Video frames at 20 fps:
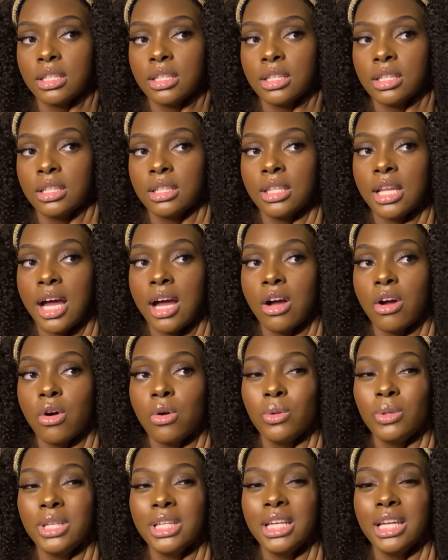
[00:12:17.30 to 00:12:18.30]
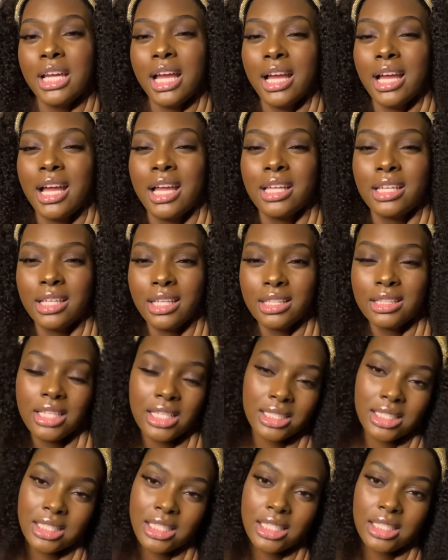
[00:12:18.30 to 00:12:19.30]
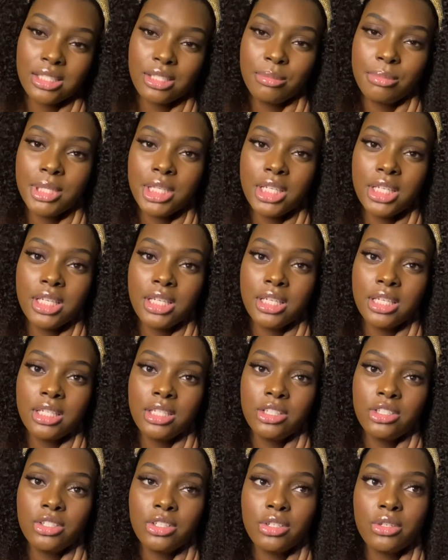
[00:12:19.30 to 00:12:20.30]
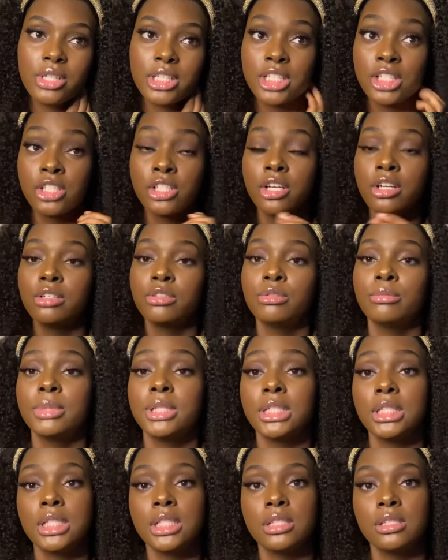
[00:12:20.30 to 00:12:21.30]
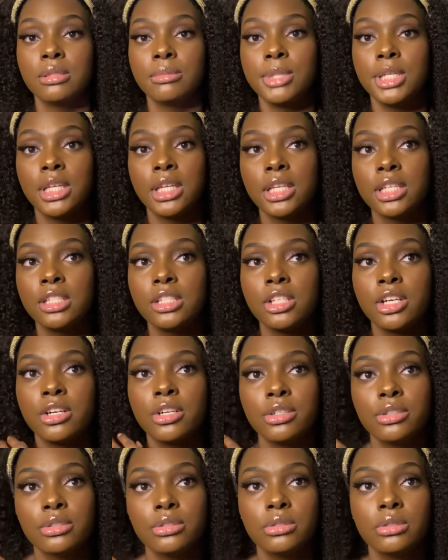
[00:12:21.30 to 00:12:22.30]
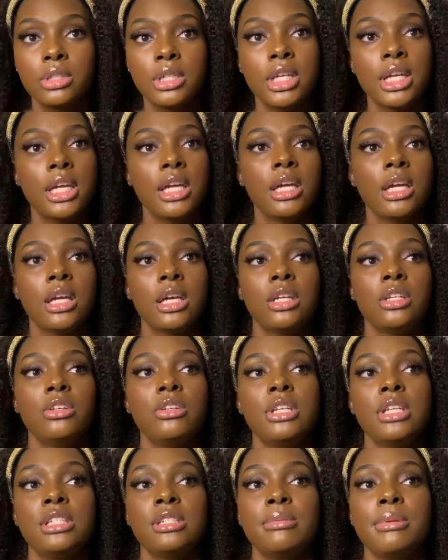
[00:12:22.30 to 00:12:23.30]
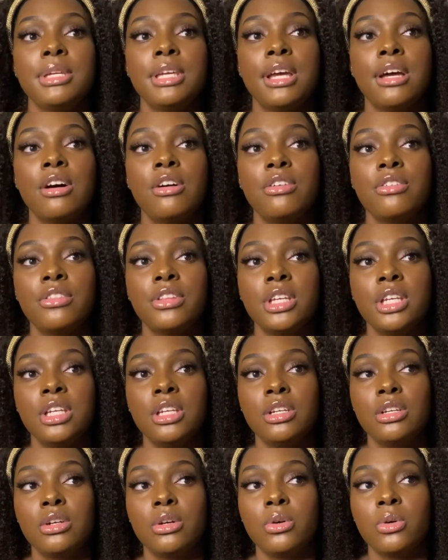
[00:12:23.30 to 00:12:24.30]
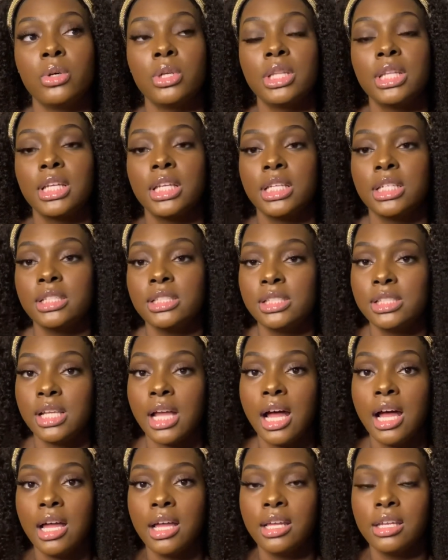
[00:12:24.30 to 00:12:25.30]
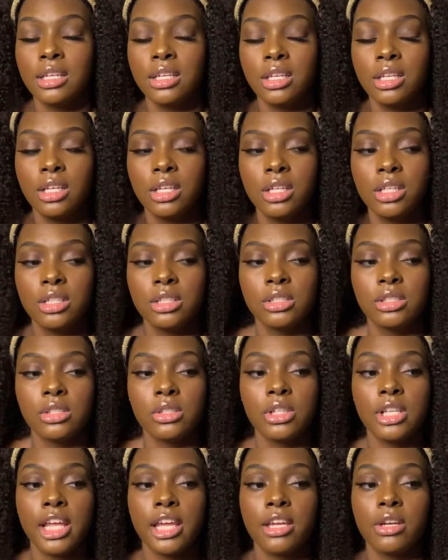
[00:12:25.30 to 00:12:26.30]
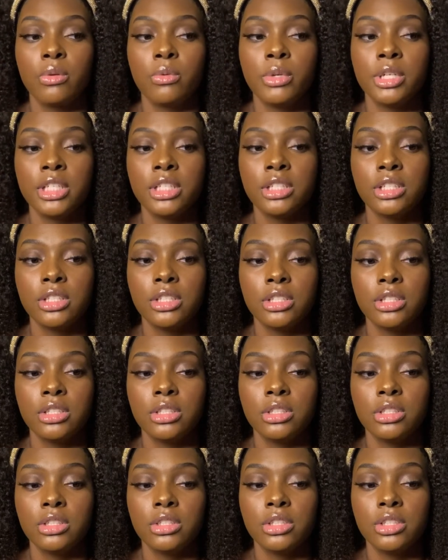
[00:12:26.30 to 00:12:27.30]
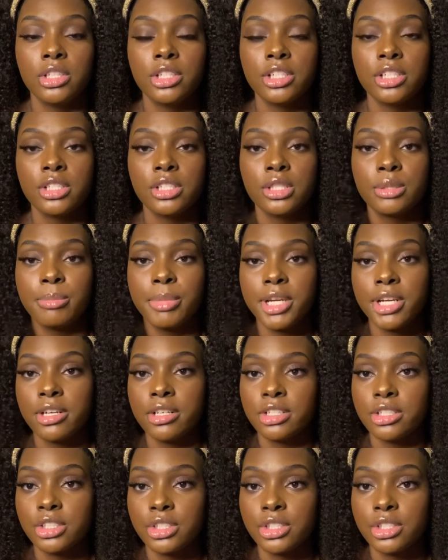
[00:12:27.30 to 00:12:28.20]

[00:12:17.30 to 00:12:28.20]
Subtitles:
not only doesn't need to be, you know, external, but it needs to be internal. You need to be healthy on the inside. So like when your spirit.